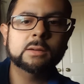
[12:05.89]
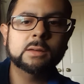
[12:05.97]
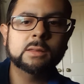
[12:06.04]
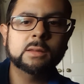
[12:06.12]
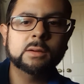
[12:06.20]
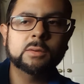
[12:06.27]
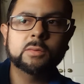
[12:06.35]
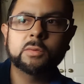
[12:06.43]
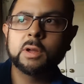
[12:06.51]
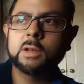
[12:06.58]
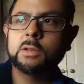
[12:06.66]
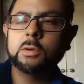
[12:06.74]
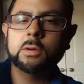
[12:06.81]
I think,
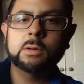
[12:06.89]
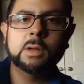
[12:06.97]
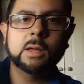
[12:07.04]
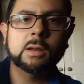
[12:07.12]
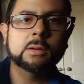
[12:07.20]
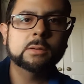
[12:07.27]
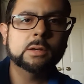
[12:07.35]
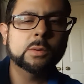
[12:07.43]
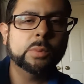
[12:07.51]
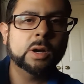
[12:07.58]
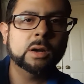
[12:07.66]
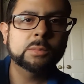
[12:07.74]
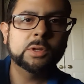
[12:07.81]
Fred, you kind of compared them